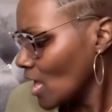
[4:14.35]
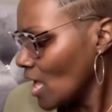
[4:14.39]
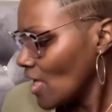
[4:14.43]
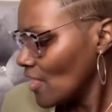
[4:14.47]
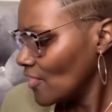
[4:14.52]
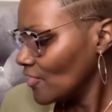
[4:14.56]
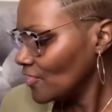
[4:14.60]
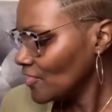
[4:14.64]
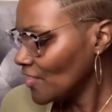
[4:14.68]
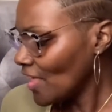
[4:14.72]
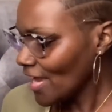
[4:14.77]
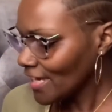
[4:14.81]

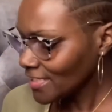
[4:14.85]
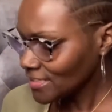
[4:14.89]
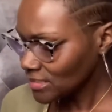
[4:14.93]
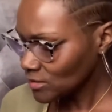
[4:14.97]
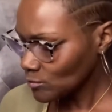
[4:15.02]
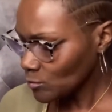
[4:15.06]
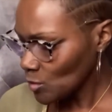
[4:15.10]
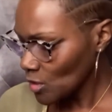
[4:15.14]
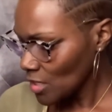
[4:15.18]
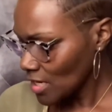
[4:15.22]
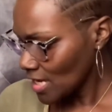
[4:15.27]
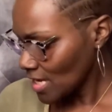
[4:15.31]
Next
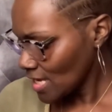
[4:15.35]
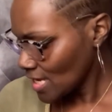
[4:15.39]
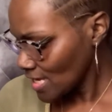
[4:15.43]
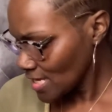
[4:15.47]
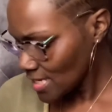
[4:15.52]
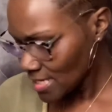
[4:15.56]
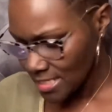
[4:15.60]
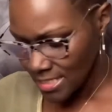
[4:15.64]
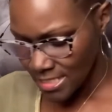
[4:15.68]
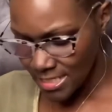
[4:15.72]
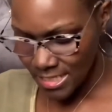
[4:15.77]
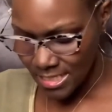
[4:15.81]

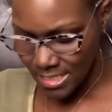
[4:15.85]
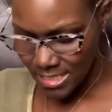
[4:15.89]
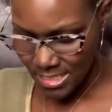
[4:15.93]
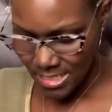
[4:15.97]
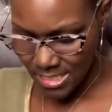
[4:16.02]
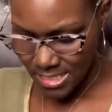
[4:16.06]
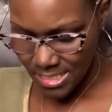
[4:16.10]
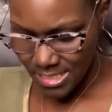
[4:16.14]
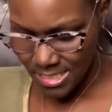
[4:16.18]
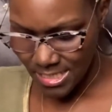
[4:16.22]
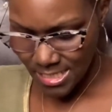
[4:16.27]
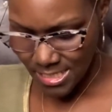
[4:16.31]
one
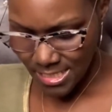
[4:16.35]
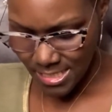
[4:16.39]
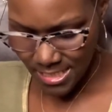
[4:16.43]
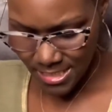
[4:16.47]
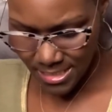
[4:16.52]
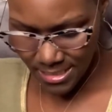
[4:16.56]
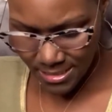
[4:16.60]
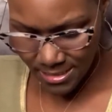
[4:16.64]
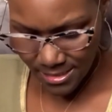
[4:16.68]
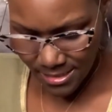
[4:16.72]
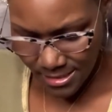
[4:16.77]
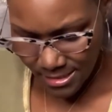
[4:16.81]

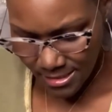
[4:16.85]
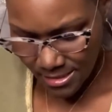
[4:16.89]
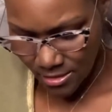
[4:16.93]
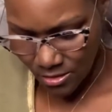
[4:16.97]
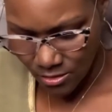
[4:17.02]
is,